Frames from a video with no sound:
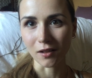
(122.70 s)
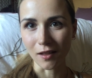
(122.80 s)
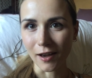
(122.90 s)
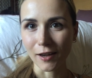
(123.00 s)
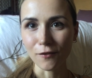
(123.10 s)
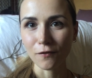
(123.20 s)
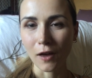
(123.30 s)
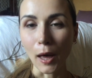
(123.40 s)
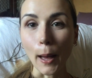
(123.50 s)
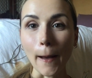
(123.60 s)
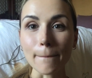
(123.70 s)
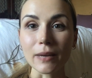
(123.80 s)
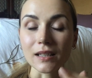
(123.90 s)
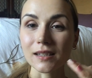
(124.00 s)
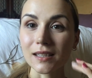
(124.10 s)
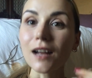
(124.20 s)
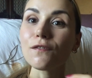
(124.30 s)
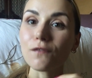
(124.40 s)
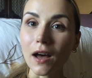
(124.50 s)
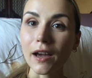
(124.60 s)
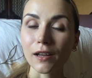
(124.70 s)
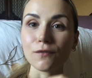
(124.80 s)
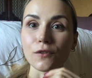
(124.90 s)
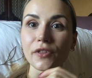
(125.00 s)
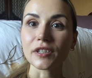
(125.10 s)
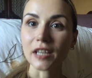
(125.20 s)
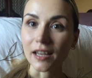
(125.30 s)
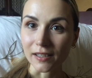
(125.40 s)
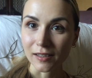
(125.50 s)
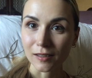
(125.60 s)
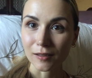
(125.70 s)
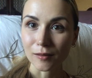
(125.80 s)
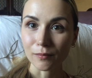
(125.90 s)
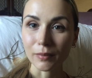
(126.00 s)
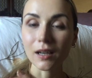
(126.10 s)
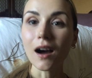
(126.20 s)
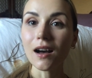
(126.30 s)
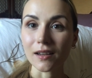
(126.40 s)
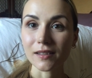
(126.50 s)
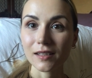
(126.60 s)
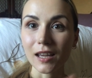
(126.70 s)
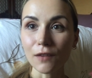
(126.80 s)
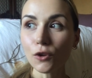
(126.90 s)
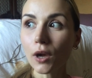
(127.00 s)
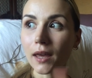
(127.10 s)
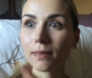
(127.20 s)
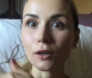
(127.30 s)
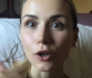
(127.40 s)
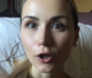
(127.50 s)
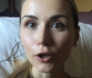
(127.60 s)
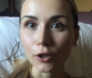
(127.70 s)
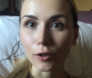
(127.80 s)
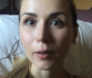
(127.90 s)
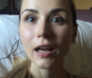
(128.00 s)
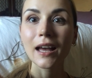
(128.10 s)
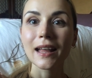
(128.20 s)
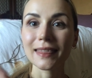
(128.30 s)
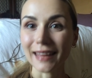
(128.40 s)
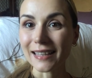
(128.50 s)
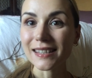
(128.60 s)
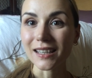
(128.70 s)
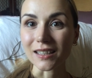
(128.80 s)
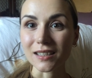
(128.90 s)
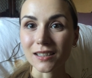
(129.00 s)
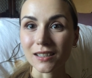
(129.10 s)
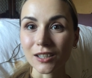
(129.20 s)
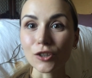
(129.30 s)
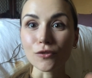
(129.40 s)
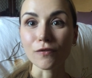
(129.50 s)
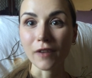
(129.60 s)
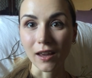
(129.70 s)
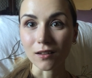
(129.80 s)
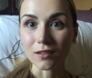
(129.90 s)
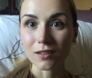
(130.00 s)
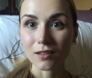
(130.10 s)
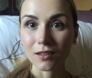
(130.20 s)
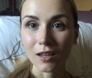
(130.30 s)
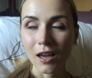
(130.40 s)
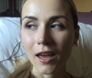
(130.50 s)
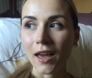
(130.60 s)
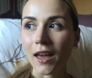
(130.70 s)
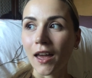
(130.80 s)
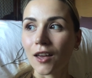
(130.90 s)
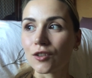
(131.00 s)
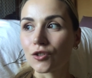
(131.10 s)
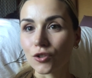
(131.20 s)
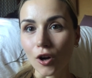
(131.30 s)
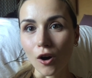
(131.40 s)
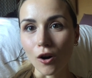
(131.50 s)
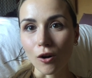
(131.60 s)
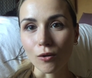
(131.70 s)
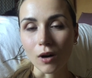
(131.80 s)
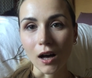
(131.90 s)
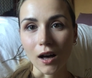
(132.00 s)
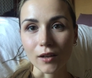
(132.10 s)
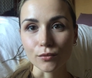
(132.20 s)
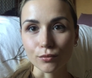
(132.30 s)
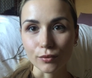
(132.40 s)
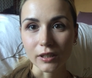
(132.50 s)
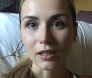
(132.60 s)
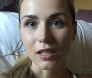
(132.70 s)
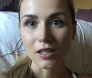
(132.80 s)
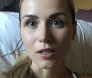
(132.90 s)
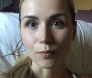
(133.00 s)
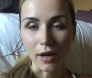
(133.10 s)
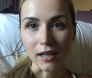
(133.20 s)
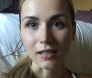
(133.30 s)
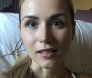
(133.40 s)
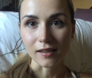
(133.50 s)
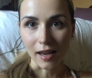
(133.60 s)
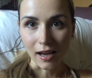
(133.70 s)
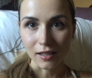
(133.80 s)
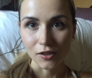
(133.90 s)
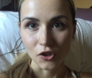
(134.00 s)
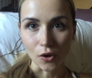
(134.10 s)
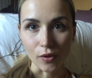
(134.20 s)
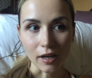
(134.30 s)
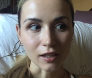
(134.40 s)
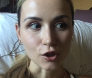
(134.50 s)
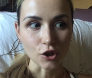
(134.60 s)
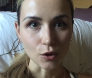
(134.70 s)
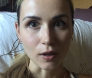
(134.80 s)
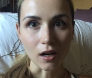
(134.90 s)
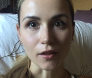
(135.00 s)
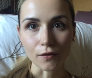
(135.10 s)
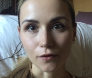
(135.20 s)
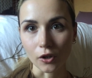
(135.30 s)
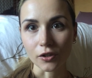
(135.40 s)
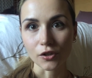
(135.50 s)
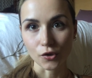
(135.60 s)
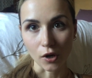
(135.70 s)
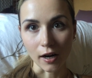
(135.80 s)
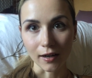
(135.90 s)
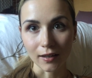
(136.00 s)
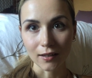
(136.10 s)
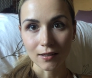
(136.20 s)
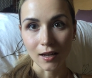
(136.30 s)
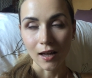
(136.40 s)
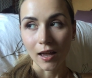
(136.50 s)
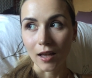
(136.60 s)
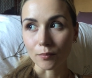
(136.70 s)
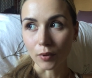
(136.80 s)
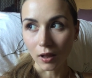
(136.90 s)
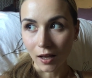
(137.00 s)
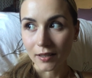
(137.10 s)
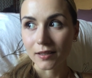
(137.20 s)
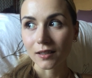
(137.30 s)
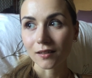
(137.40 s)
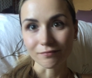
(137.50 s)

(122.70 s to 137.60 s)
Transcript: life, but it's not fine for the test because if you hit the curb, that's it, you failed. So I really need to practice that so that I can do it on the first try. And plus,